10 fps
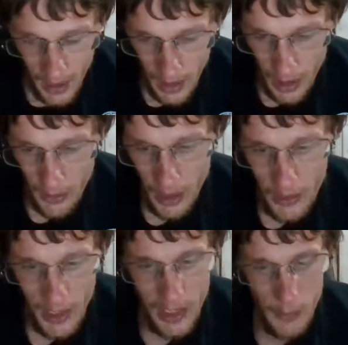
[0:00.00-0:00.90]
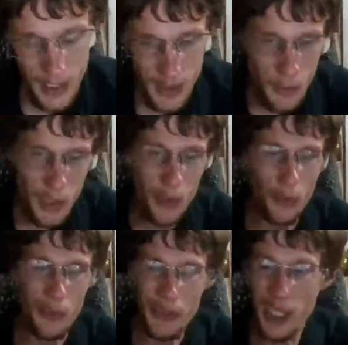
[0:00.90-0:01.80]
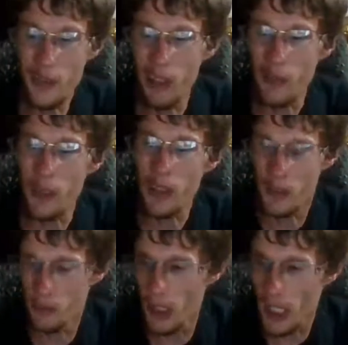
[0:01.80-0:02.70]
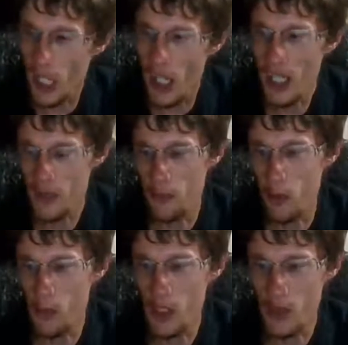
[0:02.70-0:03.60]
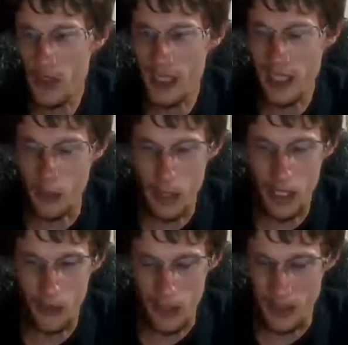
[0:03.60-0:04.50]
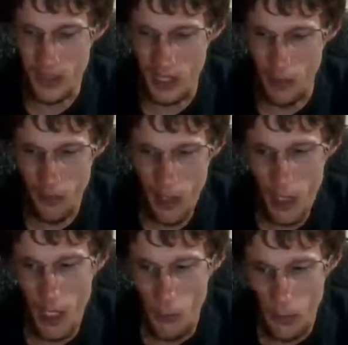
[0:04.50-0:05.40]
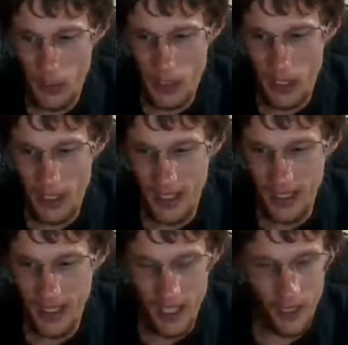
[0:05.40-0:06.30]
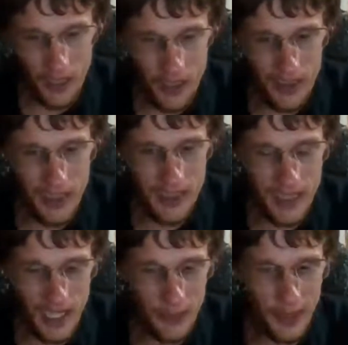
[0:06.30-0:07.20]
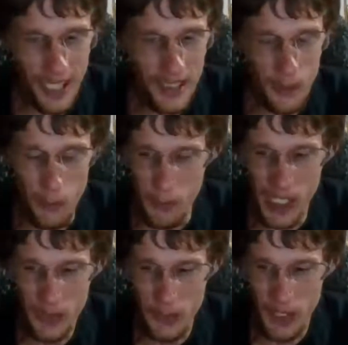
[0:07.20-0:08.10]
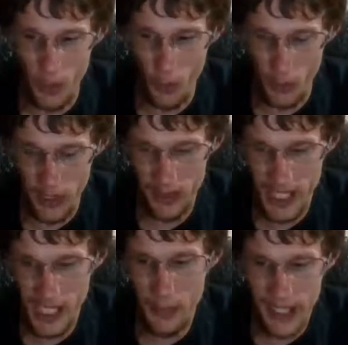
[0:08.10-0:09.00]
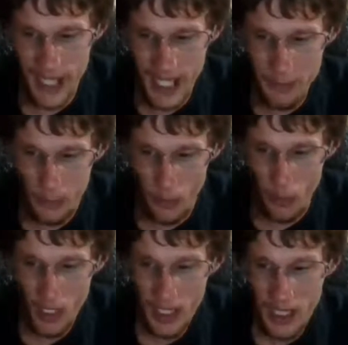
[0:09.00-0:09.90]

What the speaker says: Although it does make some beautiful scenery when the ice forms on the side of the mountain and stuff. But earlier this year, we had some miserably cold weather. It came in April.